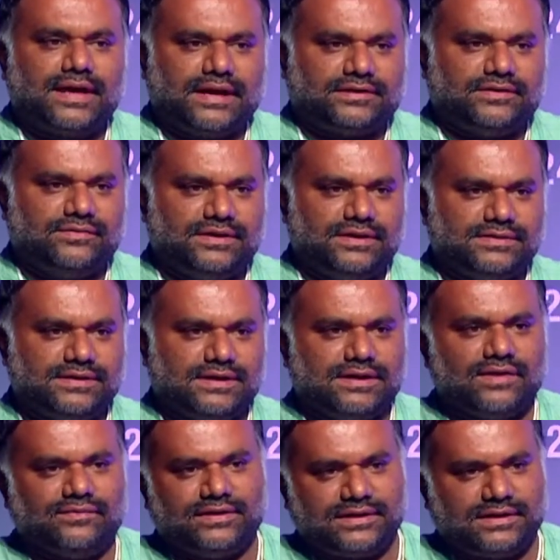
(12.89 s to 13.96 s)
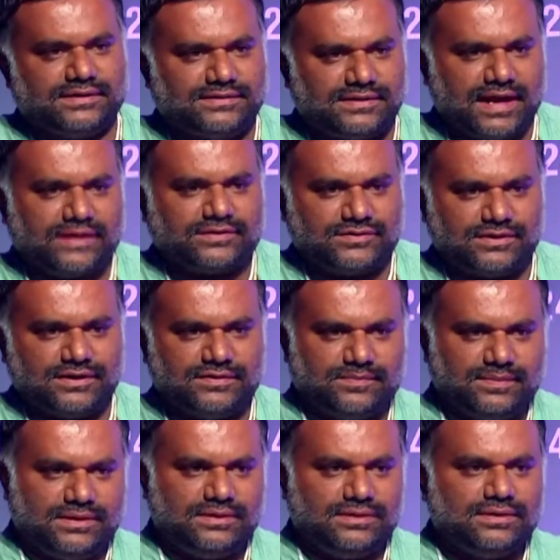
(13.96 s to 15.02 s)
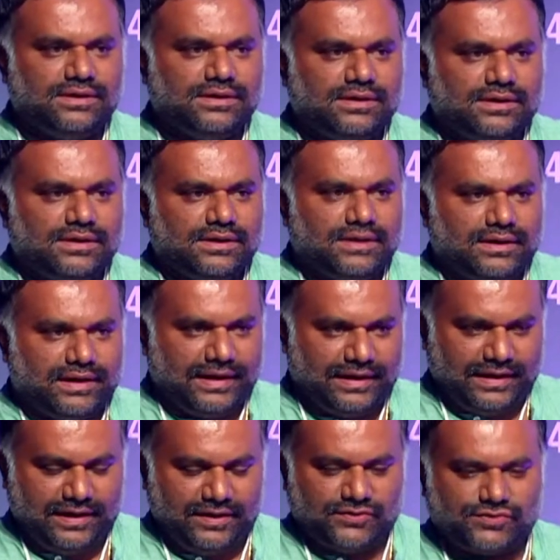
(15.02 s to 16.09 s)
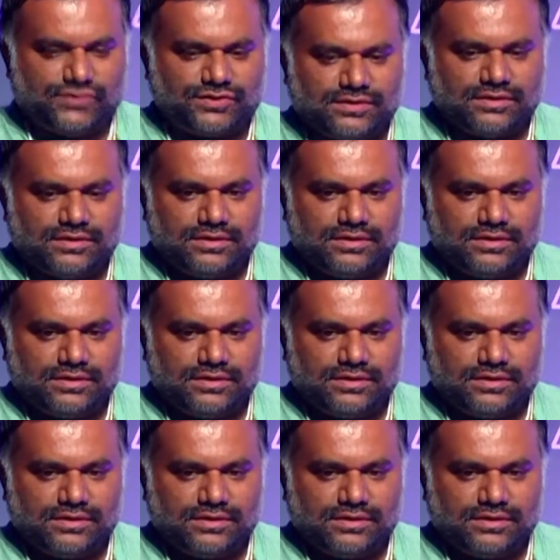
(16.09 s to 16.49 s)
activities that Awareness in Action has been engaged.